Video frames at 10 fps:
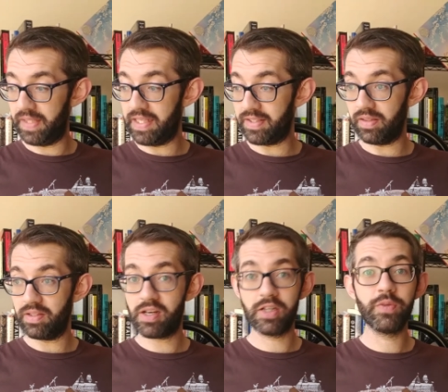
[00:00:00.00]
is a
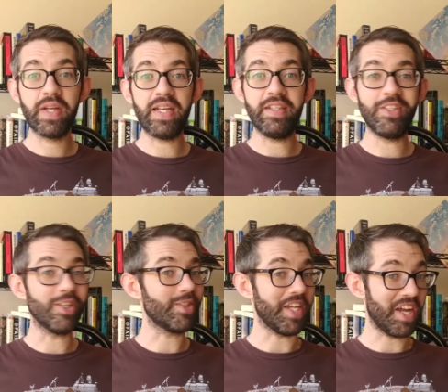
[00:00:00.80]
long read,
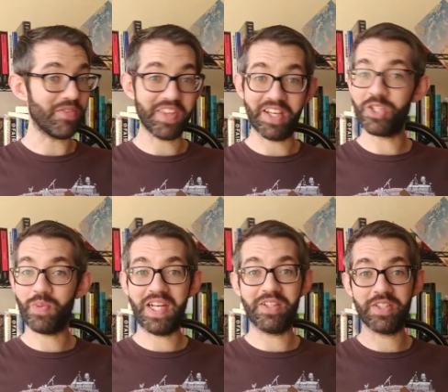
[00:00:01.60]
just like everything else
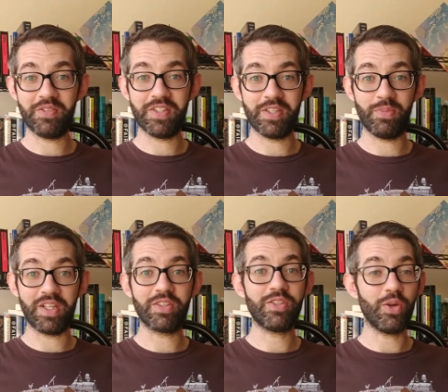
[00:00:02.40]
by Neal Stephenson, but
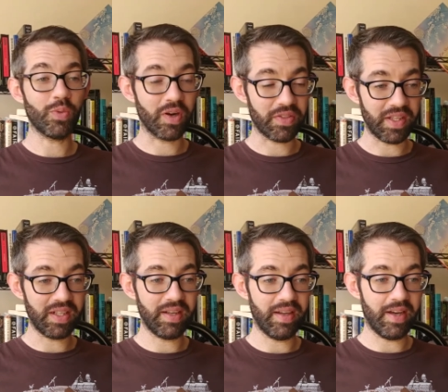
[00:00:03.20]
is so worth
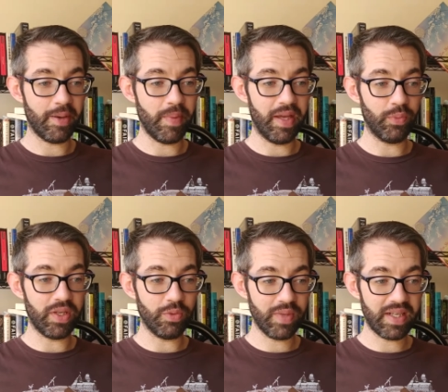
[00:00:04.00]
it. And
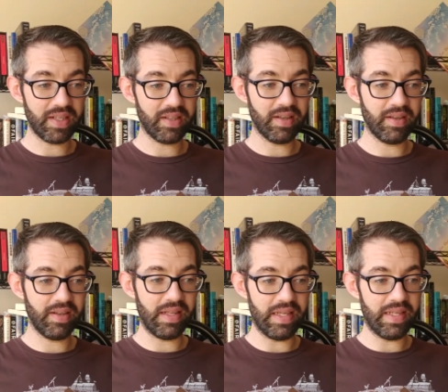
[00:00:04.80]
when you read it,
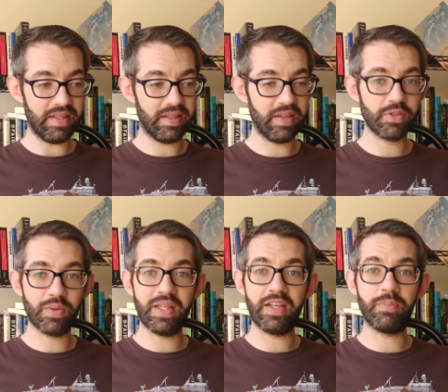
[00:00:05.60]
it gives a
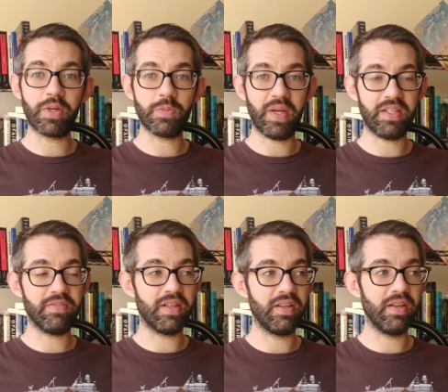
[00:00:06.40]
really good
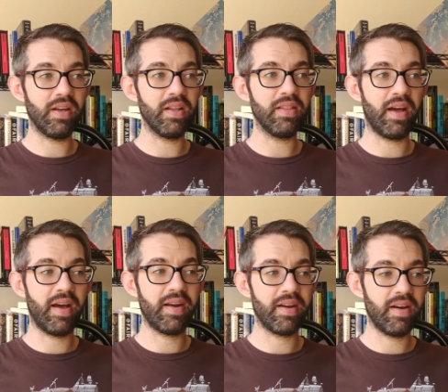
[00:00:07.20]
perspective on a
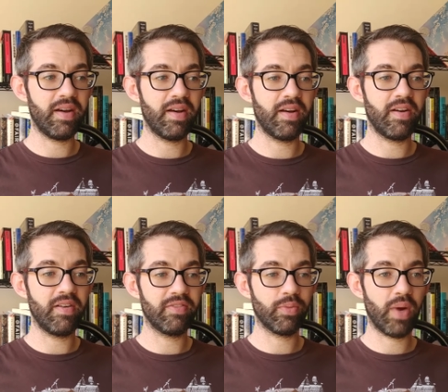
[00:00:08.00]
lot
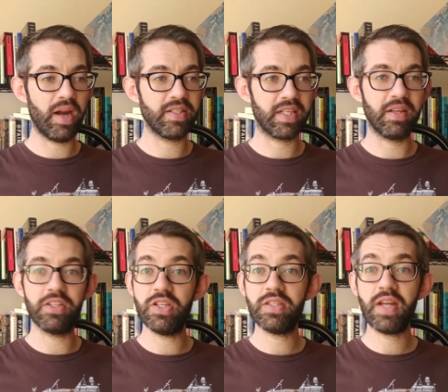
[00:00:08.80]
of where
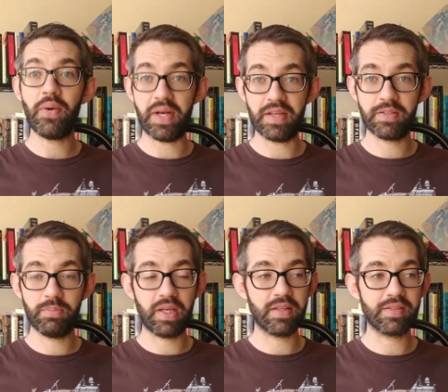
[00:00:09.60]
technology is nowadays,
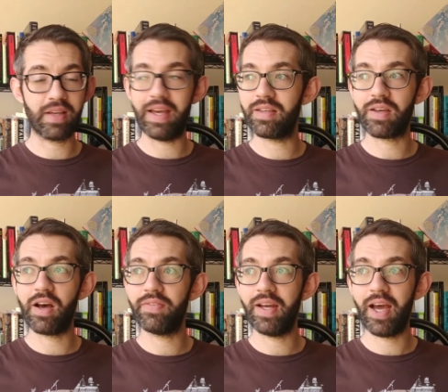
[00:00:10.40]
because as
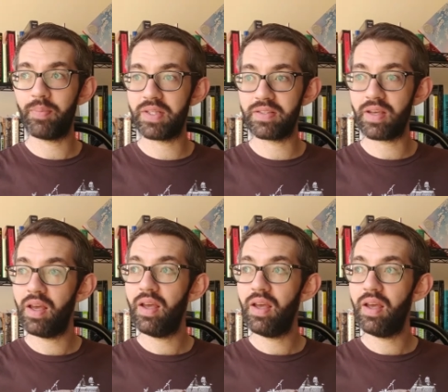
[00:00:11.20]
often happens,